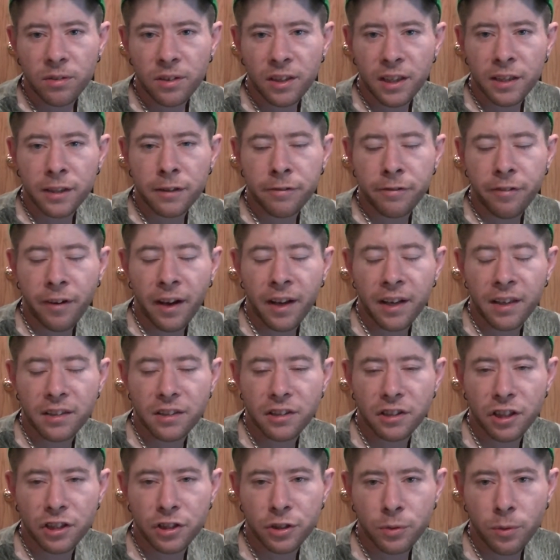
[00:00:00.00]
hit the fan
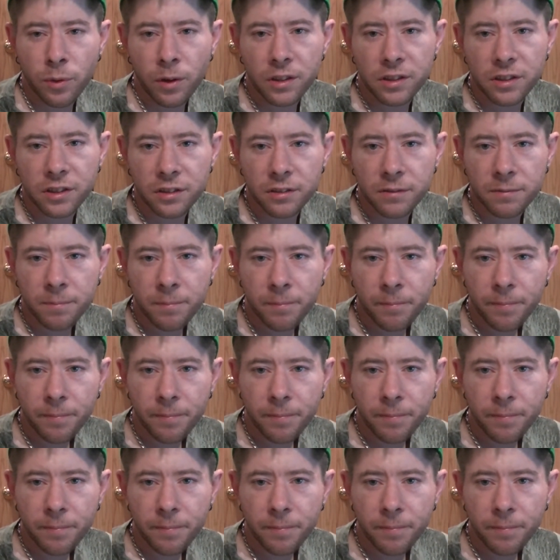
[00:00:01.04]
situation.